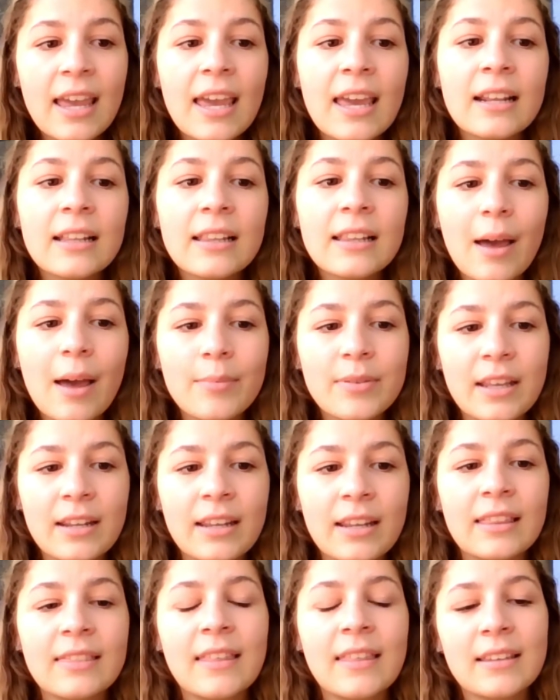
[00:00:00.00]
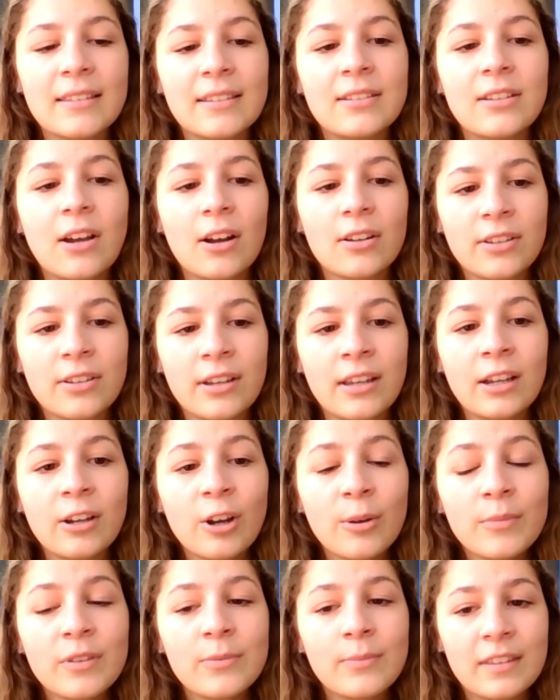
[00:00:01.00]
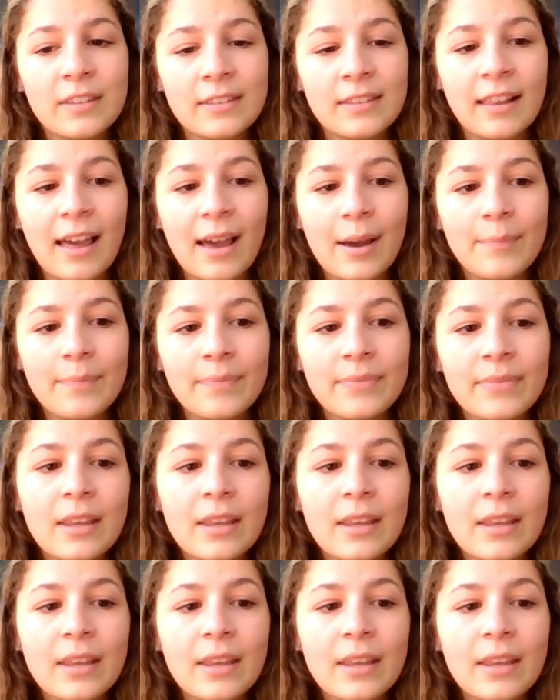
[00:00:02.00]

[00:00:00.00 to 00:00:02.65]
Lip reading: in a lab setting thanks to Dr. Ingram-Smith's lab.